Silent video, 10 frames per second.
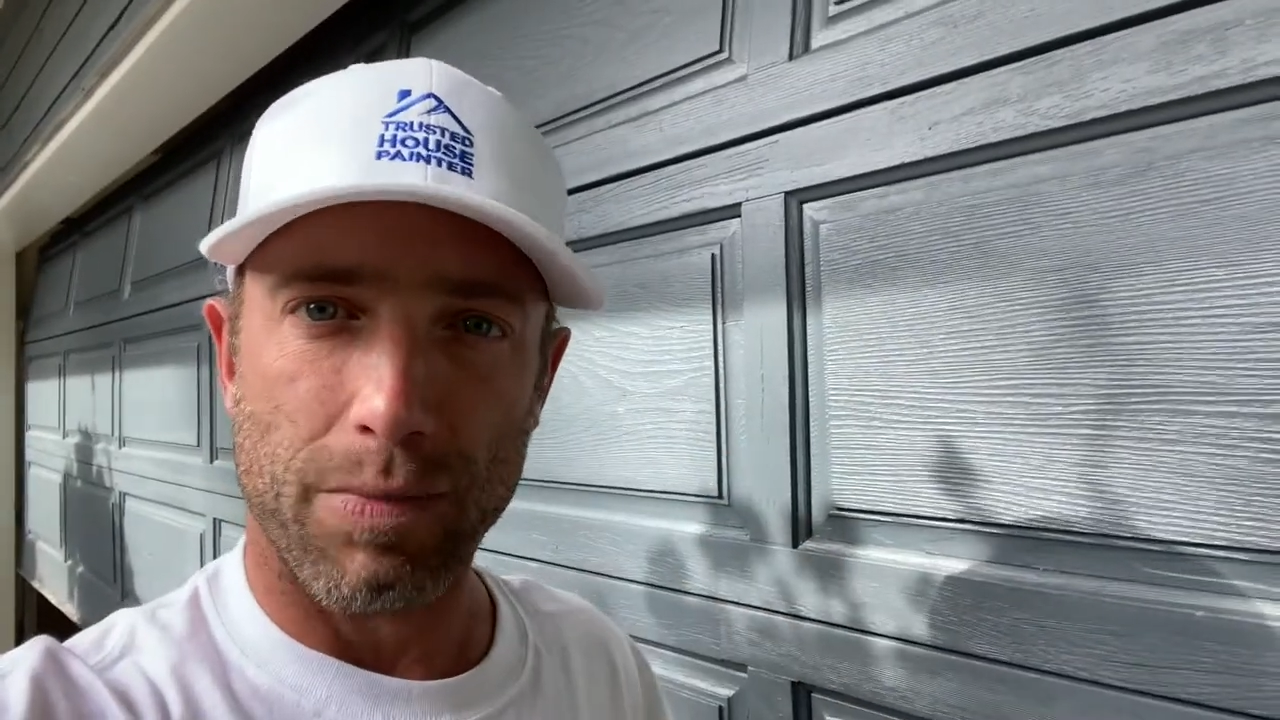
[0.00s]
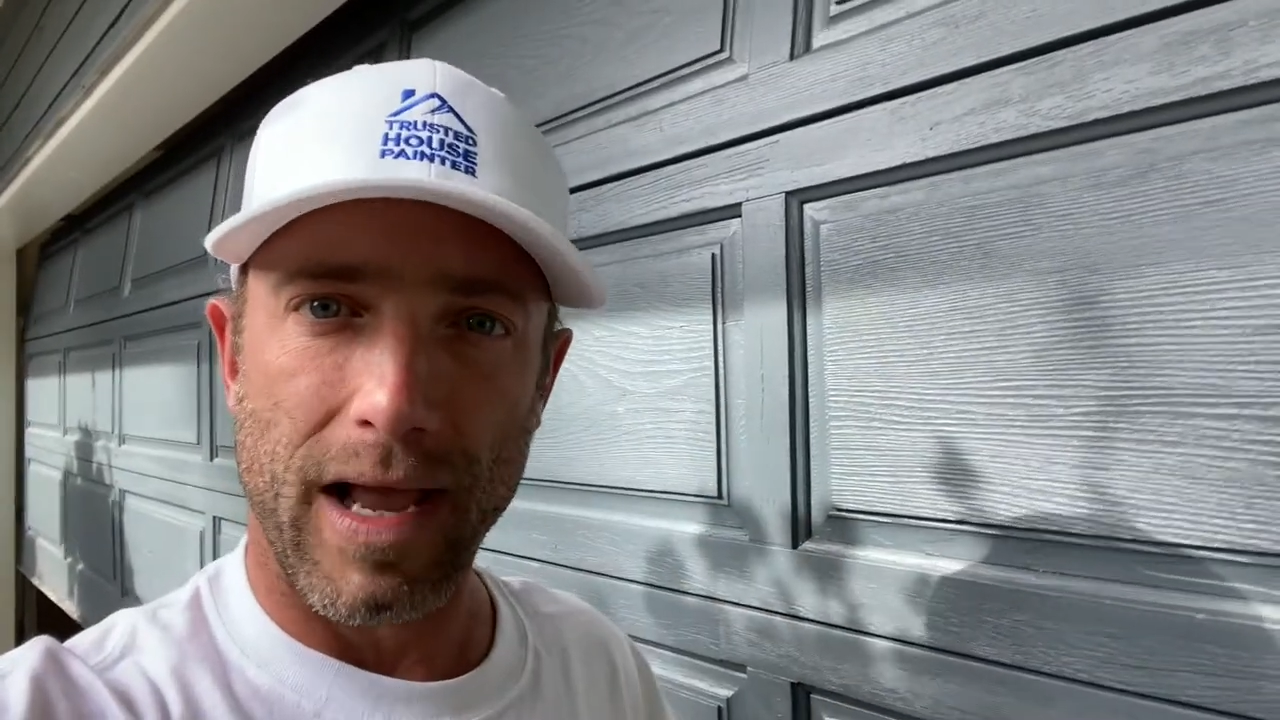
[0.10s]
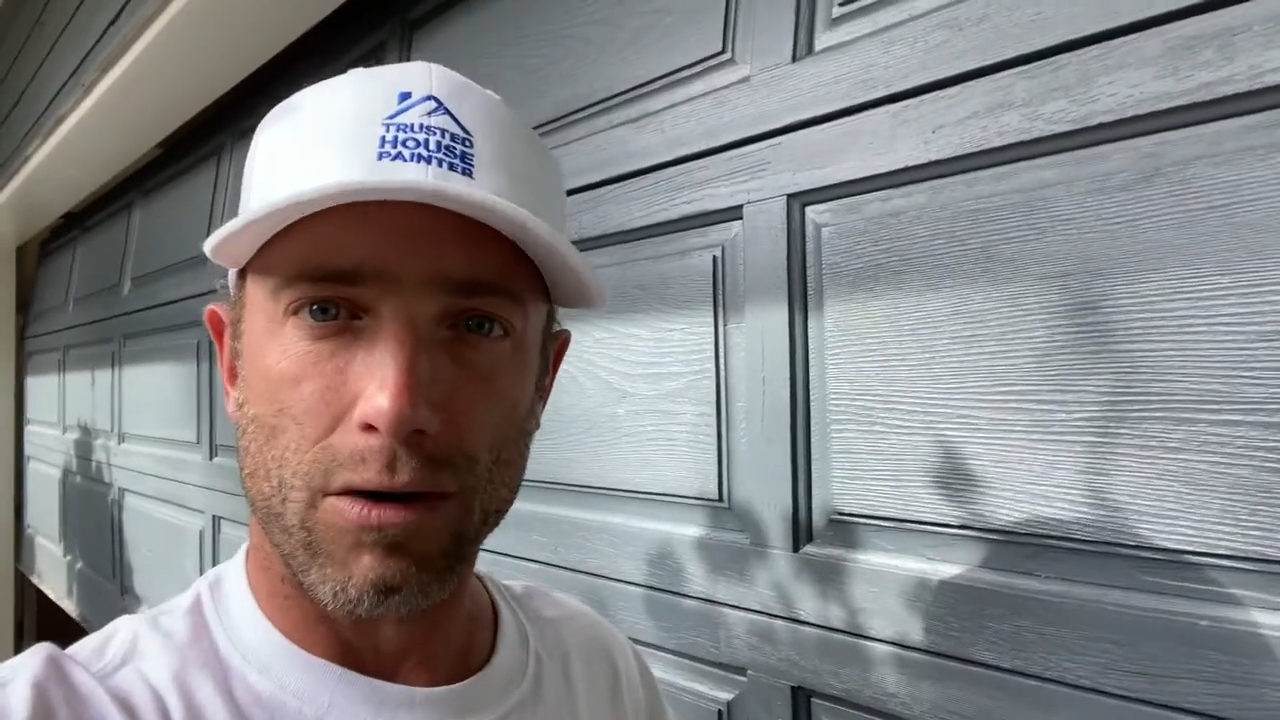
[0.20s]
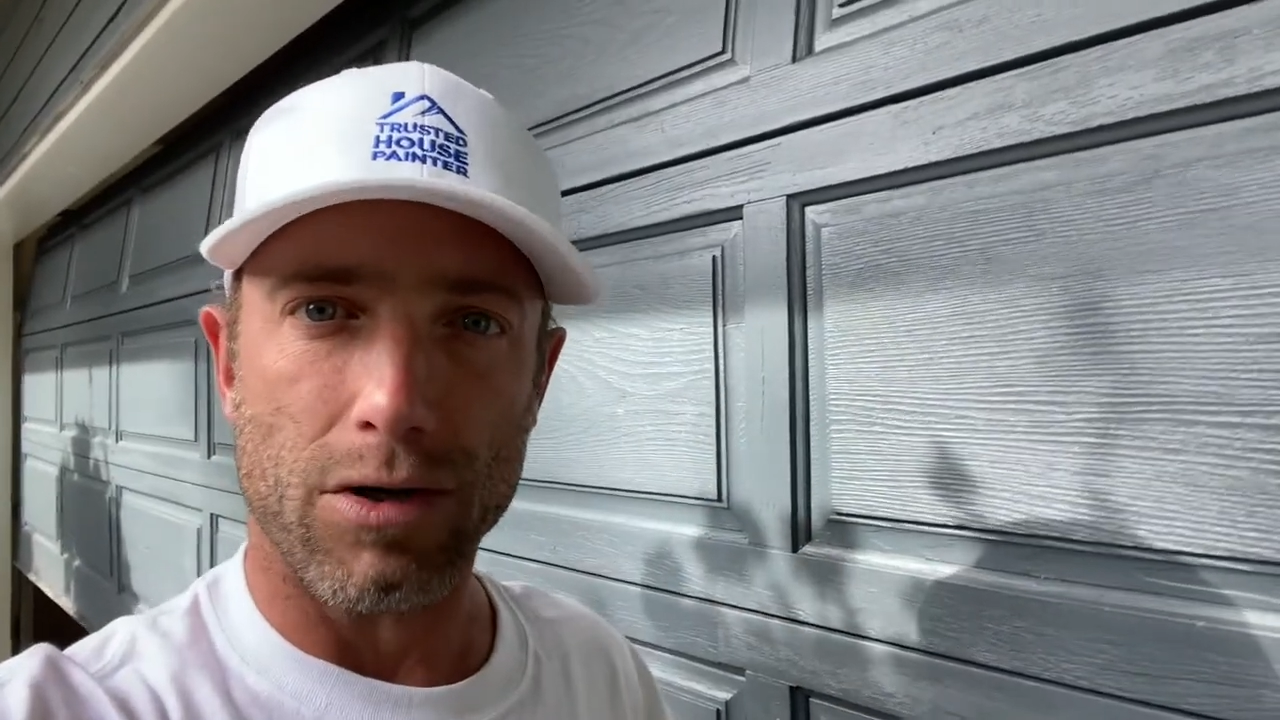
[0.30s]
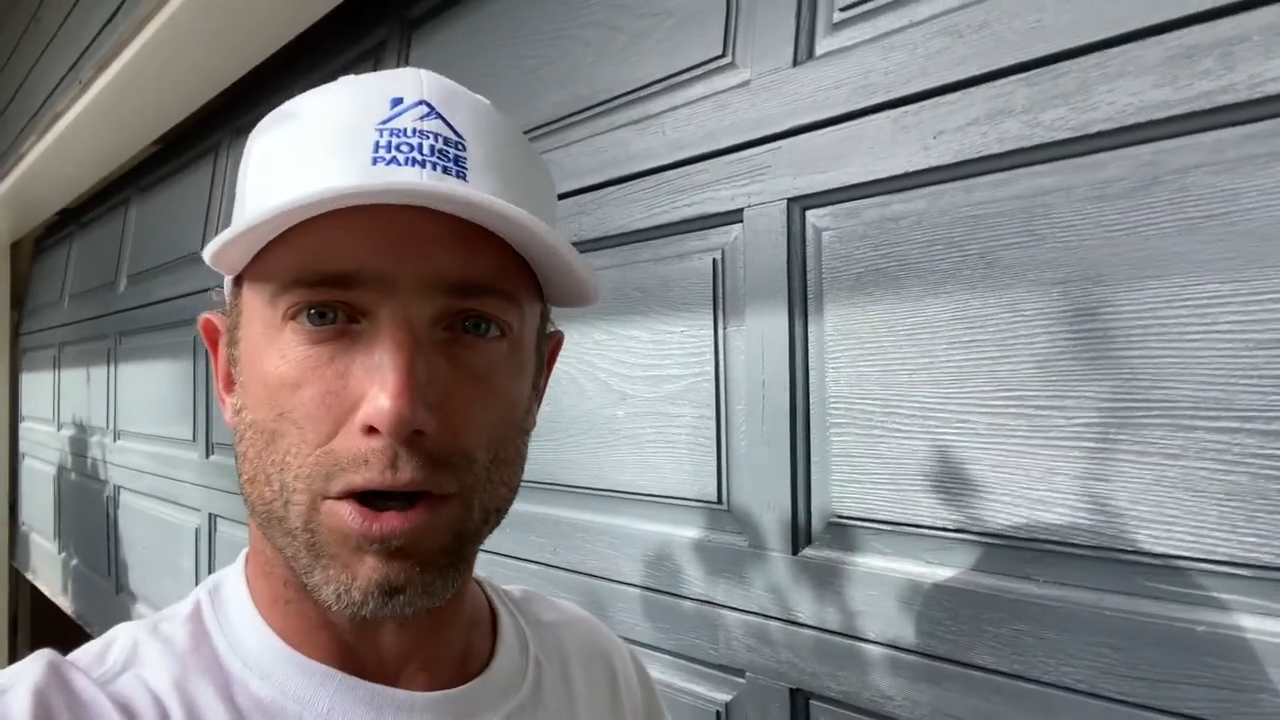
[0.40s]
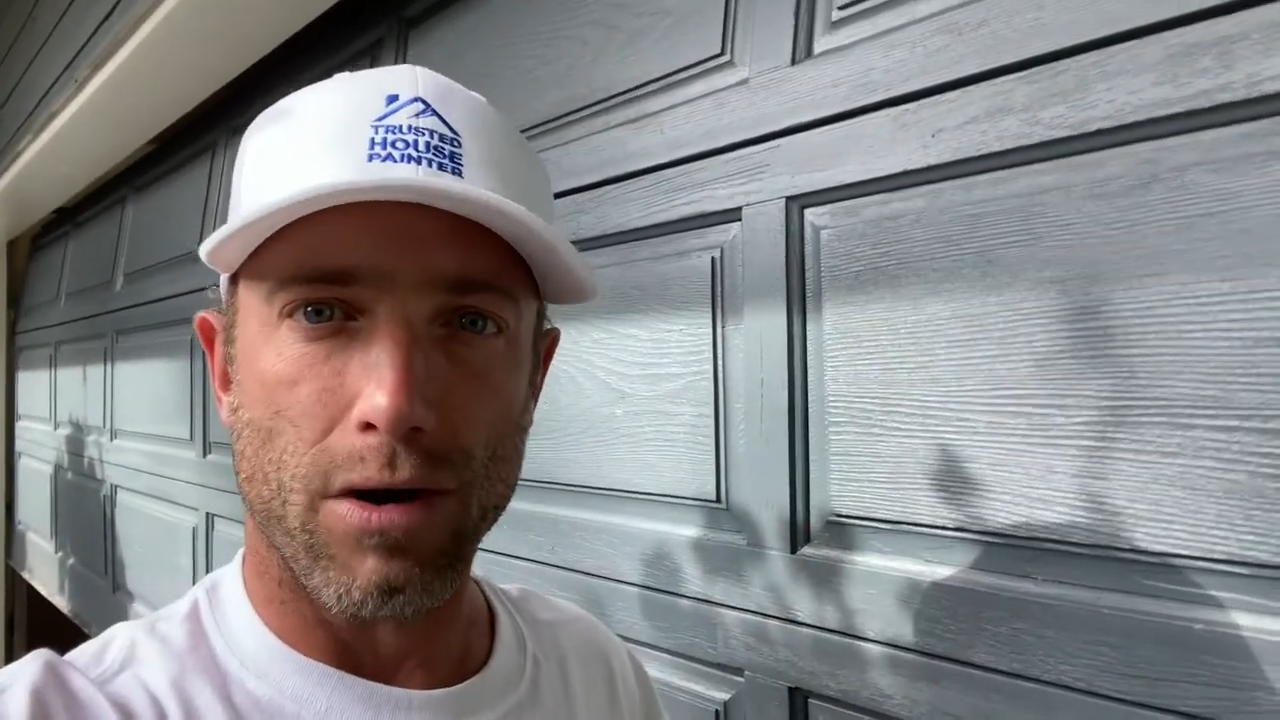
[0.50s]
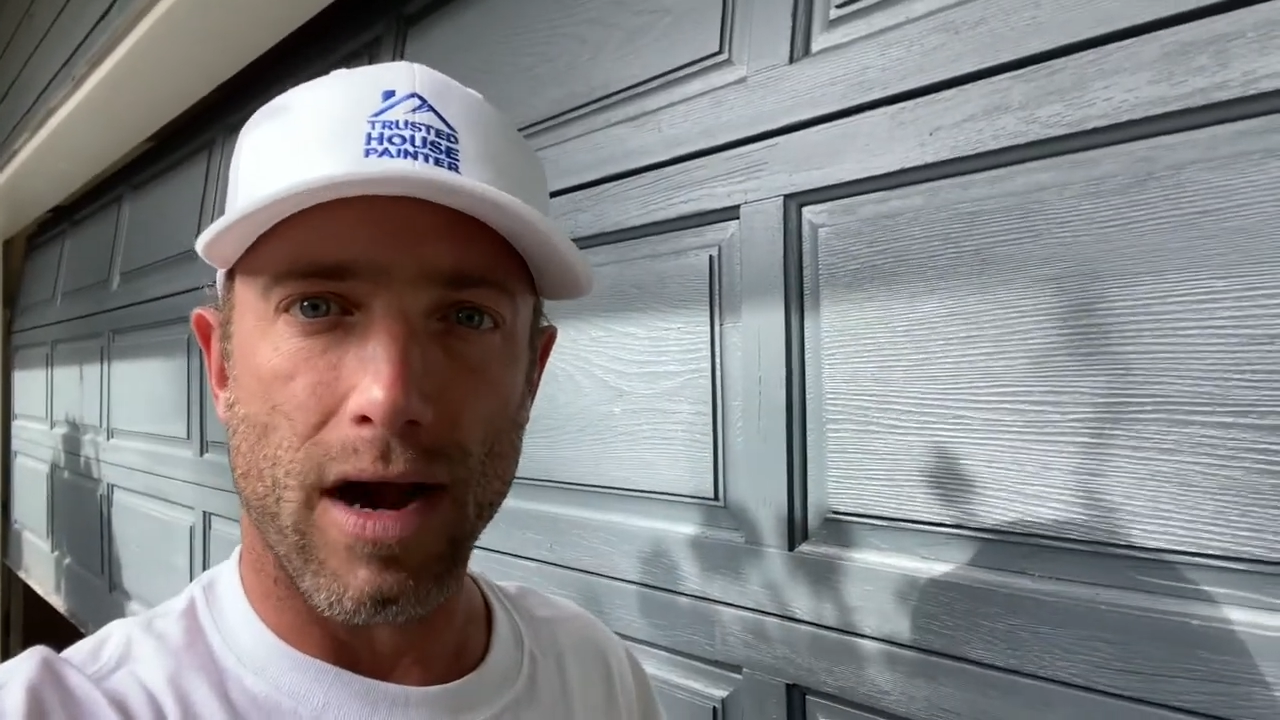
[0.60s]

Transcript: painter in your